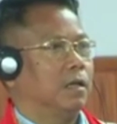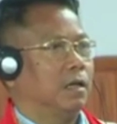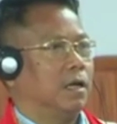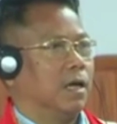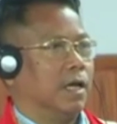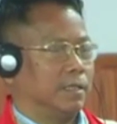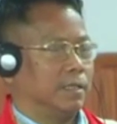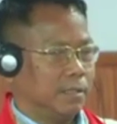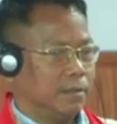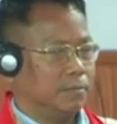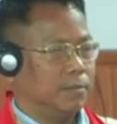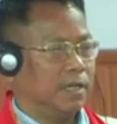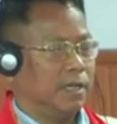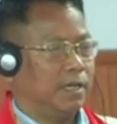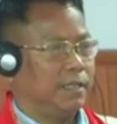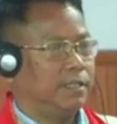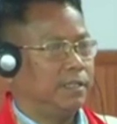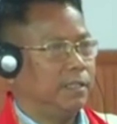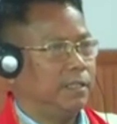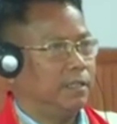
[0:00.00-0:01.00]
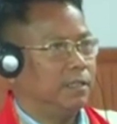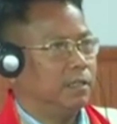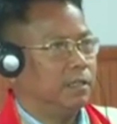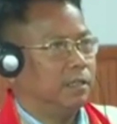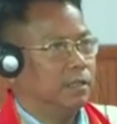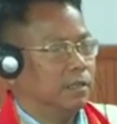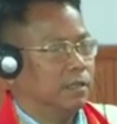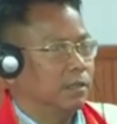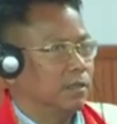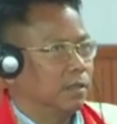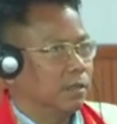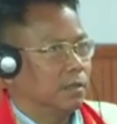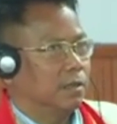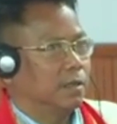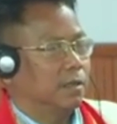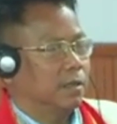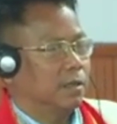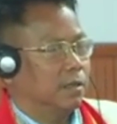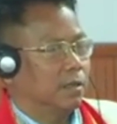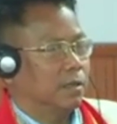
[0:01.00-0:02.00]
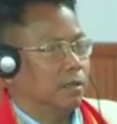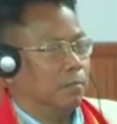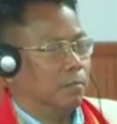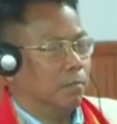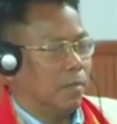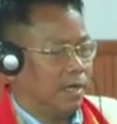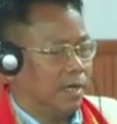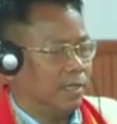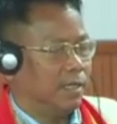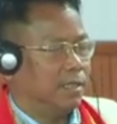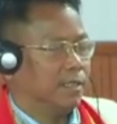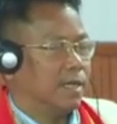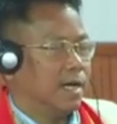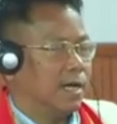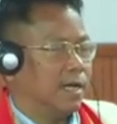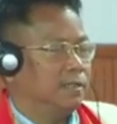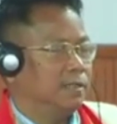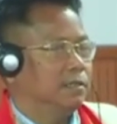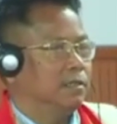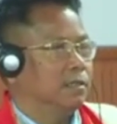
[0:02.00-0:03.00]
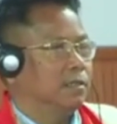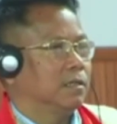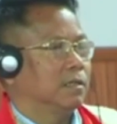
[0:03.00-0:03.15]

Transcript: assimilating, man and dine,